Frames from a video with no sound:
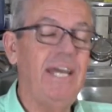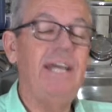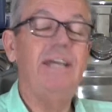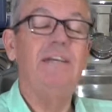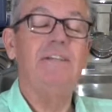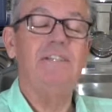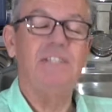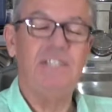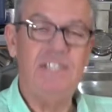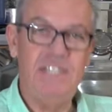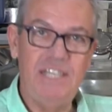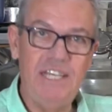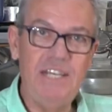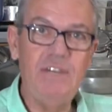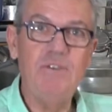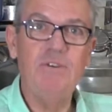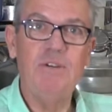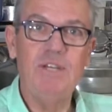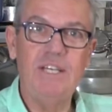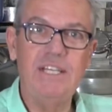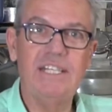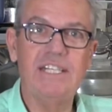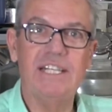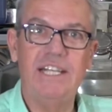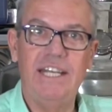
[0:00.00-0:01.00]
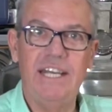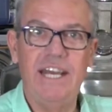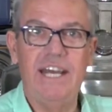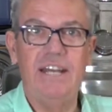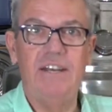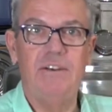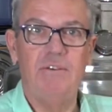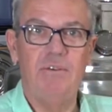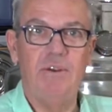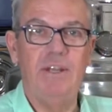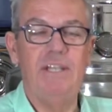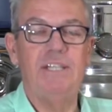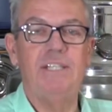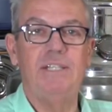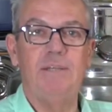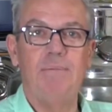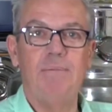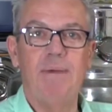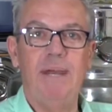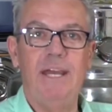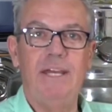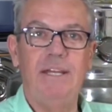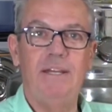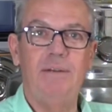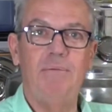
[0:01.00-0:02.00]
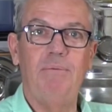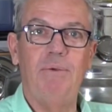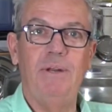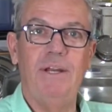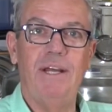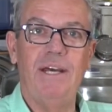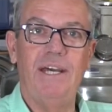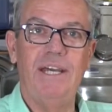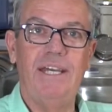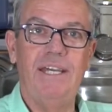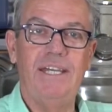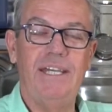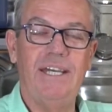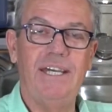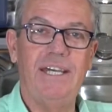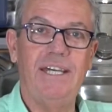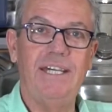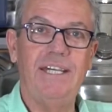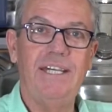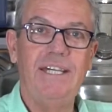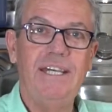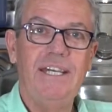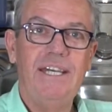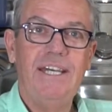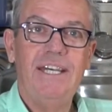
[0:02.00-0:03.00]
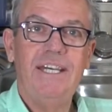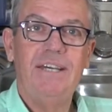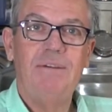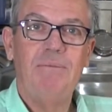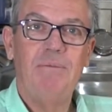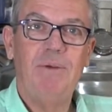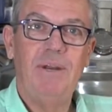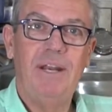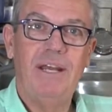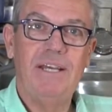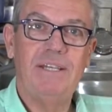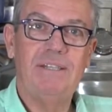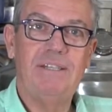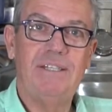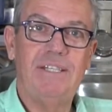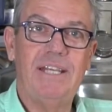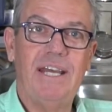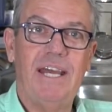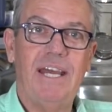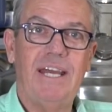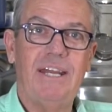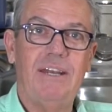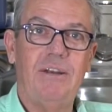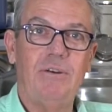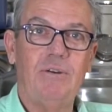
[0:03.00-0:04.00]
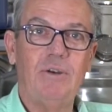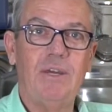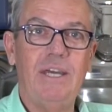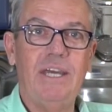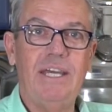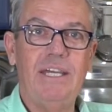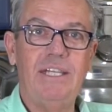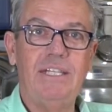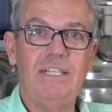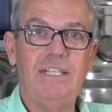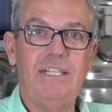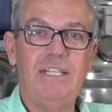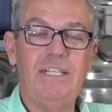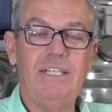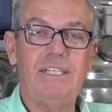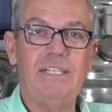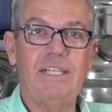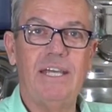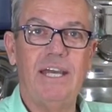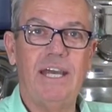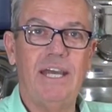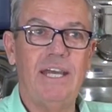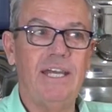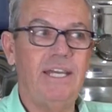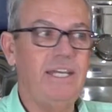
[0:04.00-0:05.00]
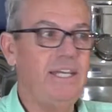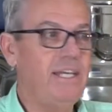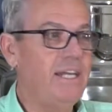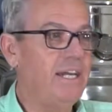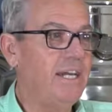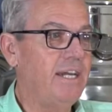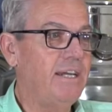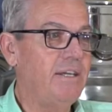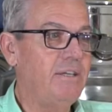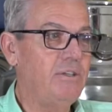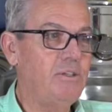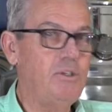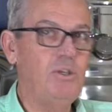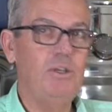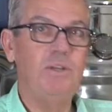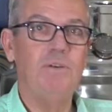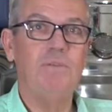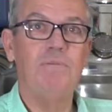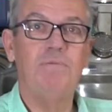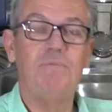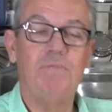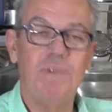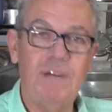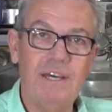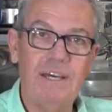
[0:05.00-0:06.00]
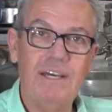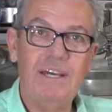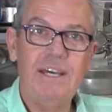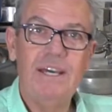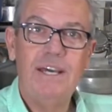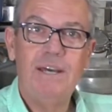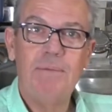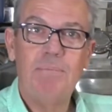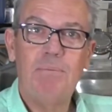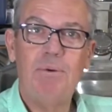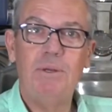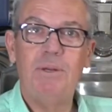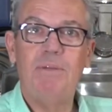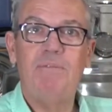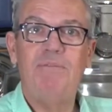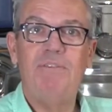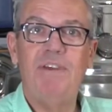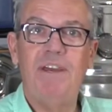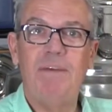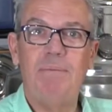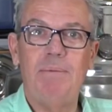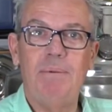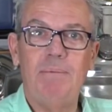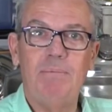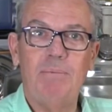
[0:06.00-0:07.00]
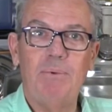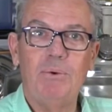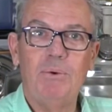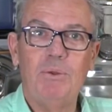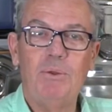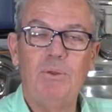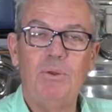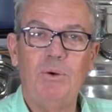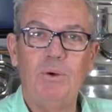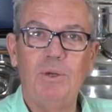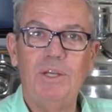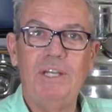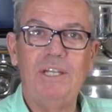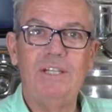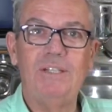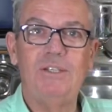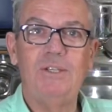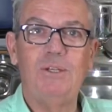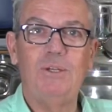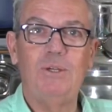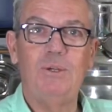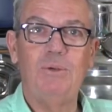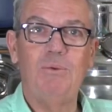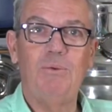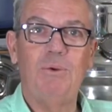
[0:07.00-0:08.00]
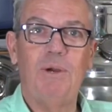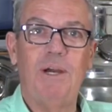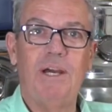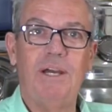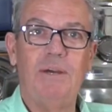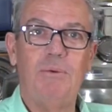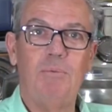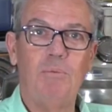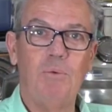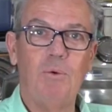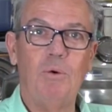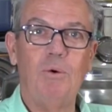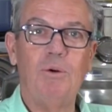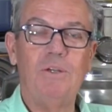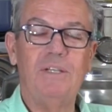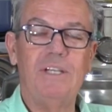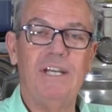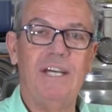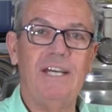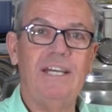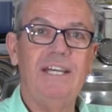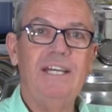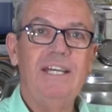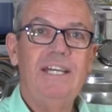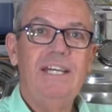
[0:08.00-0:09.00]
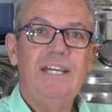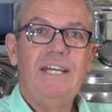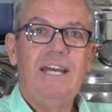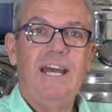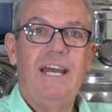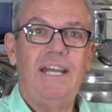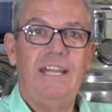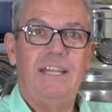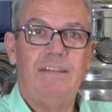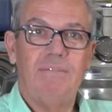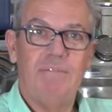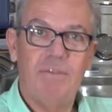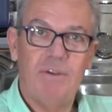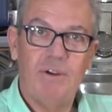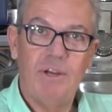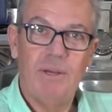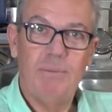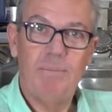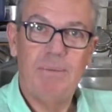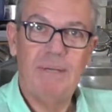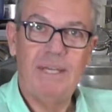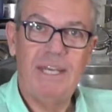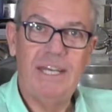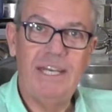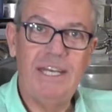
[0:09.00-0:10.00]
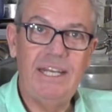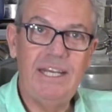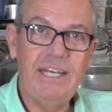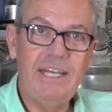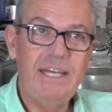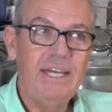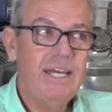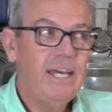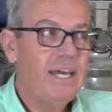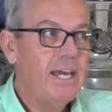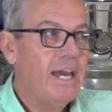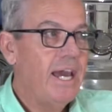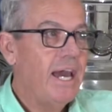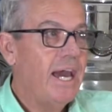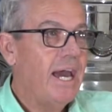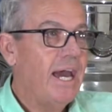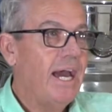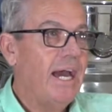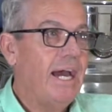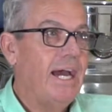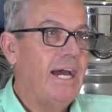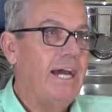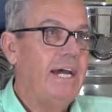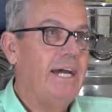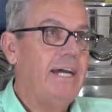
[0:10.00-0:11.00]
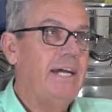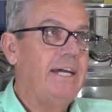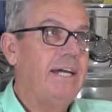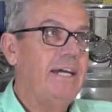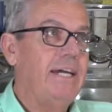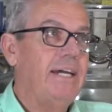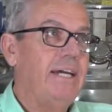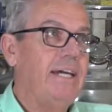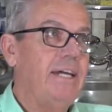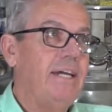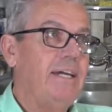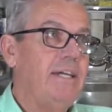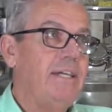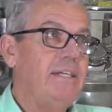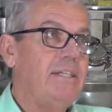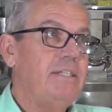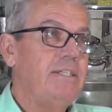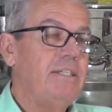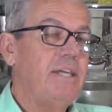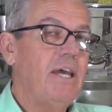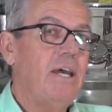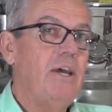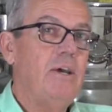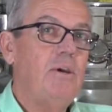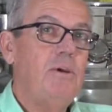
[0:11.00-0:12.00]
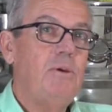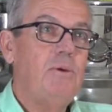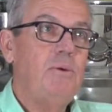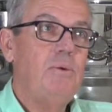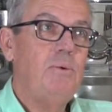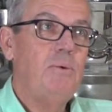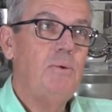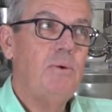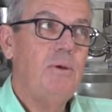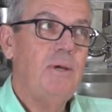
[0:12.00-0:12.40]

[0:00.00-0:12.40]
seriously underestimated when I started looking into this. I should have put a fair bit more thought into water at the very beginning. So